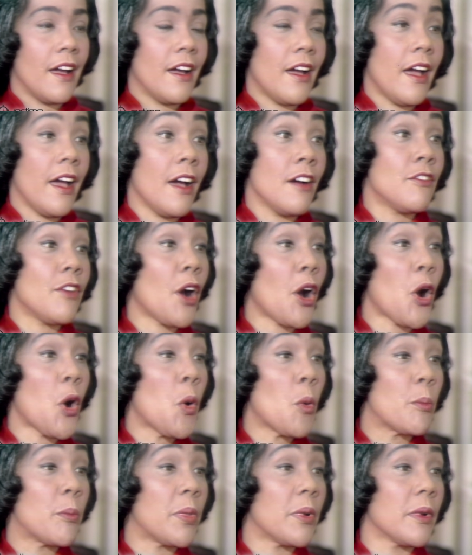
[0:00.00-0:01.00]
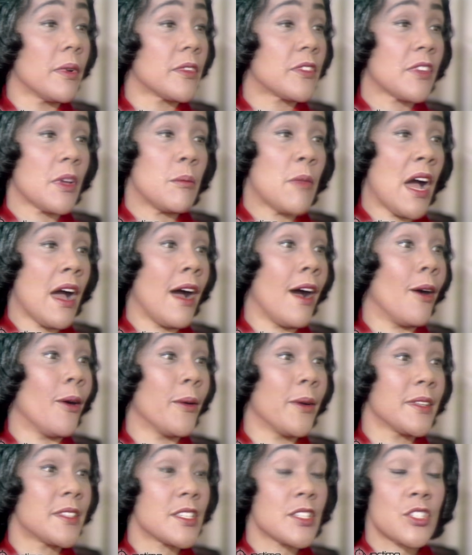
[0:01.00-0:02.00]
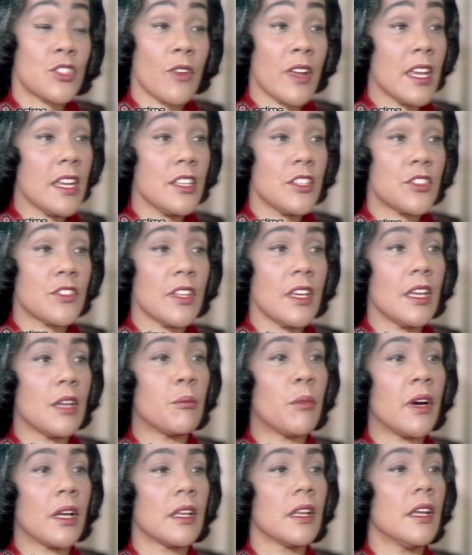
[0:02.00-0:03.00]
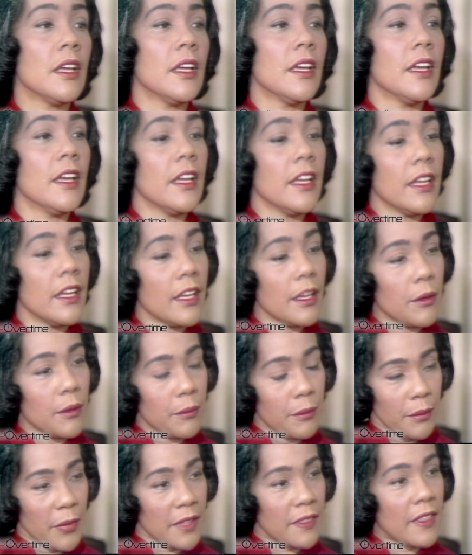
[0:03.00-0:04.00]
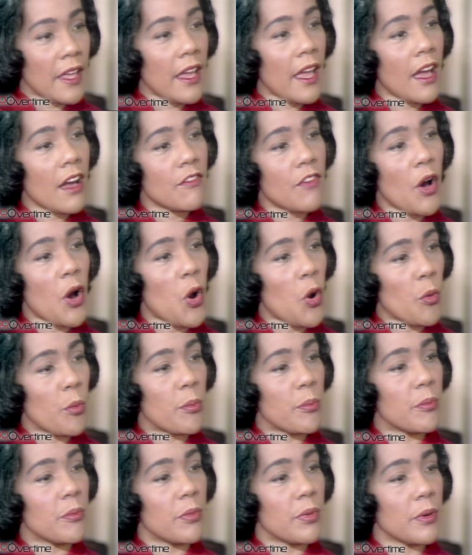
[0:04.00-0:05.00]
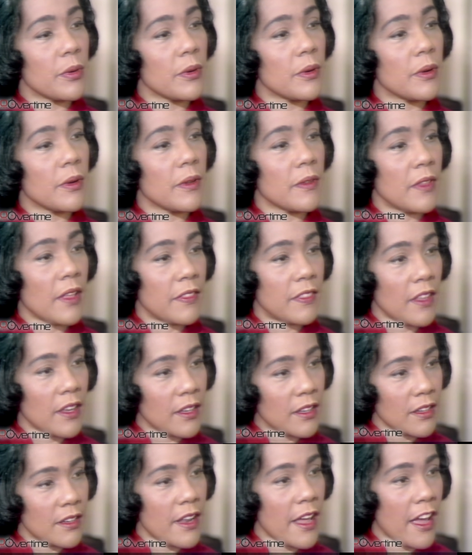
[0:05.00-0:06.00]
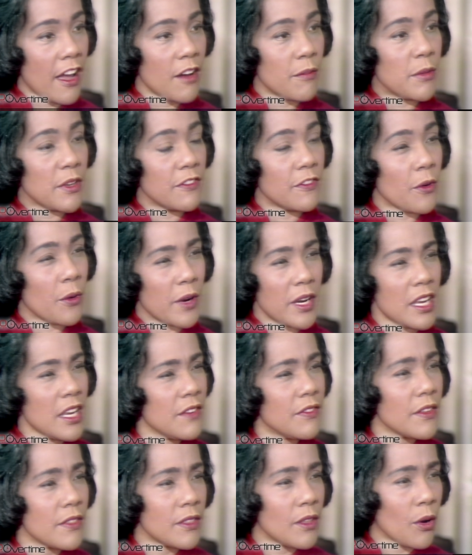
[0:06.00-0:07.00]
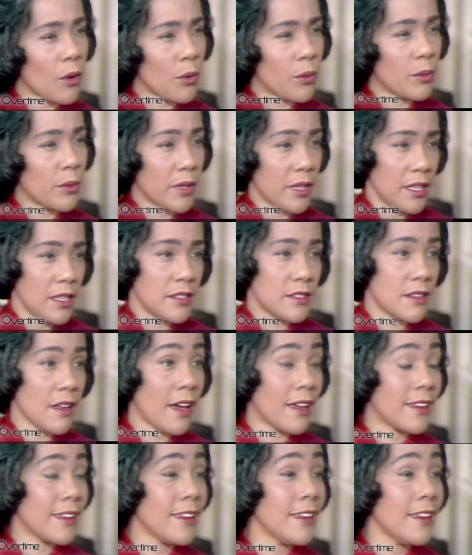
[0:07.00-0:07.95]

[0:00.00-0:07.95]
have hope somehow. It's a strange thing, but they have hope that they didn't have before, even though he's not